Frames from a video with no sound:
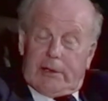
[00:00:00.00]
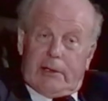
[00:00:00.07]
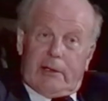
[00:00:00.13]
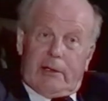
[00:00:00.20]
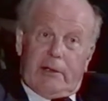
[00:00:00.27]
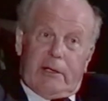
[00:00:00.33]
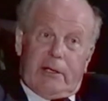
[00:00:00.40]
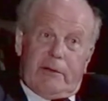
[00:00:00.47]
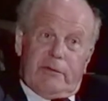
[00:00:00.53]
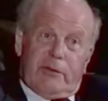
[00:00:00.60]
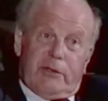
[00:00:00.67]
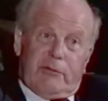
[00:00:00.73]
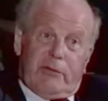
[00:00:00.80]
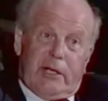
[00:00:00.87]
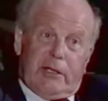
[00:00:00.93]
Now,
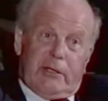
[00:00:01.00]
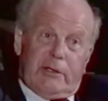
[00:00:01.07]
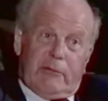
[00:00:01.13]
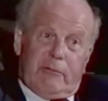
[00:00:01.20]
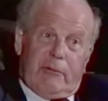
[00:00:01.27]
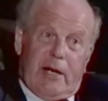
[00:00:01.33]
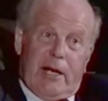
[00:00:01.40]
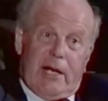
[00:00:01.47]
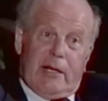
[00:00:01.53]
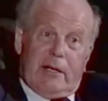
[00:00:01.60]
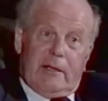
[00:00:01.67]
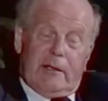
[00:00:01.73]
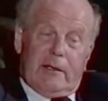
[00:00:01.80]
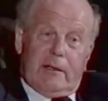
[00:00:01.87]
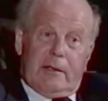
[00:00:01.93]
Levers Rich
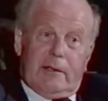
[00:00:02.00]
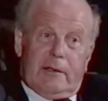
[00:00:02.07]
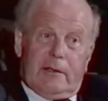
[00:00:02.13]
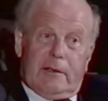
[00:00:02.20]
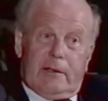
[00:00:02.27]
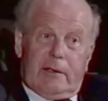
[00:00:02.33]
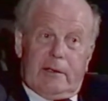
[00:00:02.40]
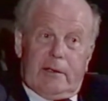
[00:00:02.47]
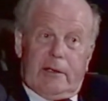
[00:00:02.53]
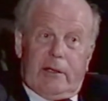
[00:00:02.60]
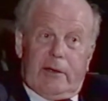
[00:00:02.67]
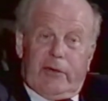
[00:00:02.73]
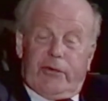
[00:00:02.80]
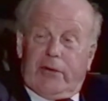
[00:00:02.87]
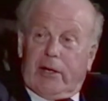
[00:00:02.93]
ran
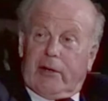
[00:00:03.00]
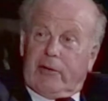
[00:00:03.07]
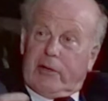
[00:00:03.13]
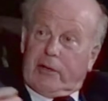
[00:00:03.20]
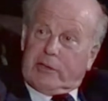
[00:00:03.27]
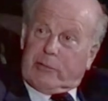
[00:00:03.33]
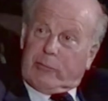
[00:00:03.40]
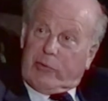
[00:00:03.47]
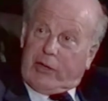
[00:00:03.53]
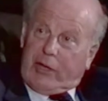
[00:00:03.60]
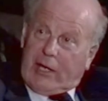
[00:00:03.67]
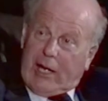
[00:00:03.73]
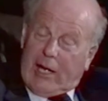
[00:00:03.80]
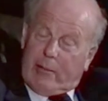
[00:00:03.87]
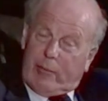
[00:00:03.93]
in synchronism with the
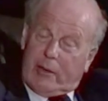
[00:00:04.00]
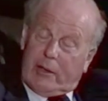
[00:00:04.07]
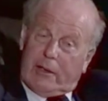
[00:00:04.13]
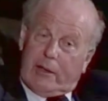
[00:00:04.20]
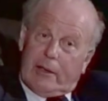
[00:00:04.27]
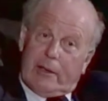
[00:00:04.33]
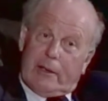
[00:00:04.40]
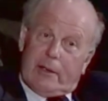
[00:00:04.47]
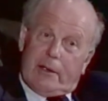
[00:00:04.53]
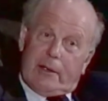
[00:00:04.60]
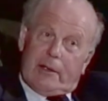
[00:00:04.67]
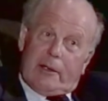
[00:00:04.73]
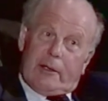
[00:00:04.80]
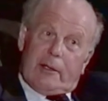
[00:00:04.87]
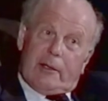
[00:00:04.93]
camera,
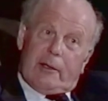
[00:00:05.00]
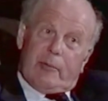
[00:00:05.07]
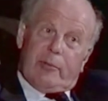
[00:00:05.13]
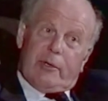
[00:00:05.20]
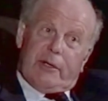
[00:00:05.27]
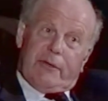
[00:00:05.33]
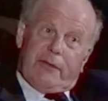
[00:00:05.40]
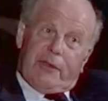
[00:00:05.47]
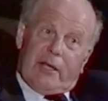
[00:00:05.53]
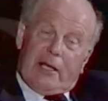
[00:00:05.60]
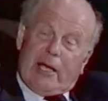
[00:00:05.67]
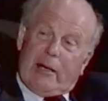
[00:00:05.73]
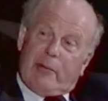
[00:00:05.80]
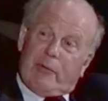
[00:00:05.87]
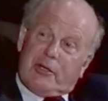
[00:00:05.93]
but if the
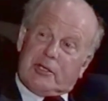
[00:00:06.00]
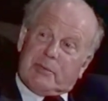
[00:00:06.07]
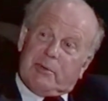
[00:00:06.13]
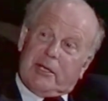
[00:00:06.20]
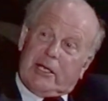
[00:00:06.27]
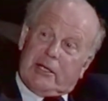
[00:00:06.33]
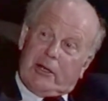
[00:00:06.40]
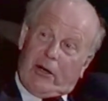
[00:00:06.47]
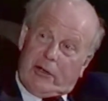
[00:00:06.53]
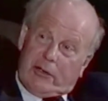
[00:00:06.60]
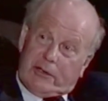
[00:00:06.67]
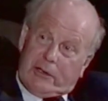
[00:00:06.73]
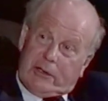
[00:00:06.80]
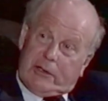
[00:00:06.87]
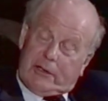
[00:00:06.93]
camera speed
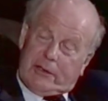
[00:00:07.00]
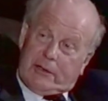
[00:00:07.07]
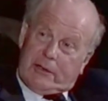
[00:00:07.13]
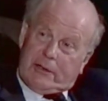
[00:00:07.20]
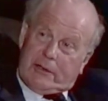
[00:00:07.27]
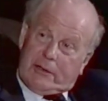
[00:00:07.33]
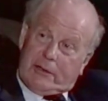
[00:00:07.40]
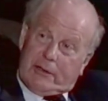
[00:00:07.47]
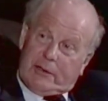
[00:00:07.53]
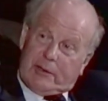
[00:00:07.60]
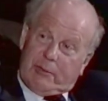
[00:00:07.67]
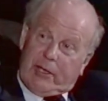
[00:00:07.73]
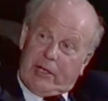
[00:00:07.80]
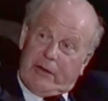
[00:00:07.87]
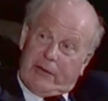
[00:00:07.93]
altered, the
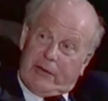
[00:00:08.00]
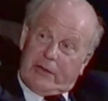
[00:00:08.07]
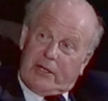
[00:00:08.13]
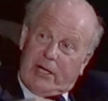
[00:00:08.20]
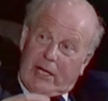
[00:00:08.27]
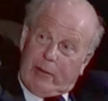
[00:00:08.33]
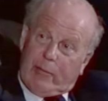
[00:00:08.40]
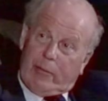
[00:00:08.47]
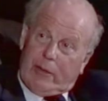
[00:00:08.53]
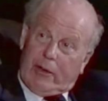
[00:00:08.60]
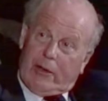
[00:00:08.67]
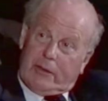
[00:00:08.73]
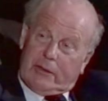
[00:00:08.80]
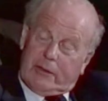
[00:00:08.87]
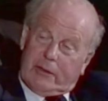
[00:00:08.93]
speed of the tape
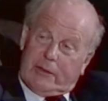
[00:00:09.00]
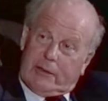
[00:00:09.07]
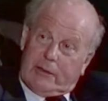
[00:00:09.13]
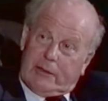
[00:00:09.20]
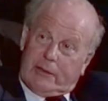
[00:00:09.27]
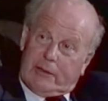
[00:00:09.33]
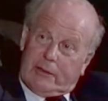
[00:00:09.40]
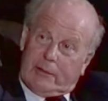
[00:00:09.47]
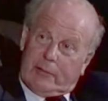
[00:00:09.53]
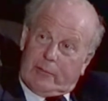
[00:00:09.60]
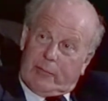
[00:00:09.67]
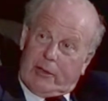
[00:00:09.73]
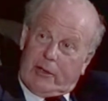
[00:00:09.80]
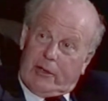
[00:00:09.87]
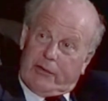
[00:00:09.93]
altered,
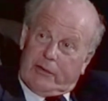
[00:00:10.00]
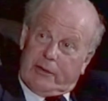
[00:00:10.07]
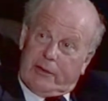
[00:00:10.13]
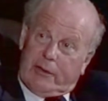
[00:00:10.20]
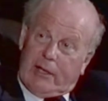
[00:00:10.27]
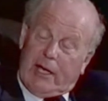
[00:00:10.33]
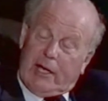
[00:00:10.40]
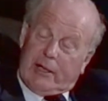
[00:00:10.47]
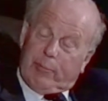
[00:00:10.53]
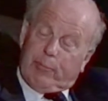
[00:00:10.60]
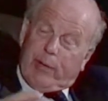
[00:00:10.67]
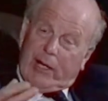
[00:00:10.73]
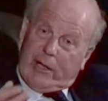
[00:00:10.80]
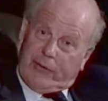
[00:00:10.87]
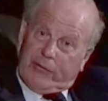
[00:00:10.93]
because it had a
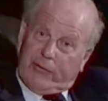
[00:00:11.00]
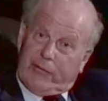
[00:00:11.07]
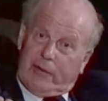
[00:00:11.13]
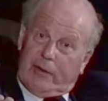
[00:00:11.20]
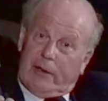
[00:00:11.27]
pulse,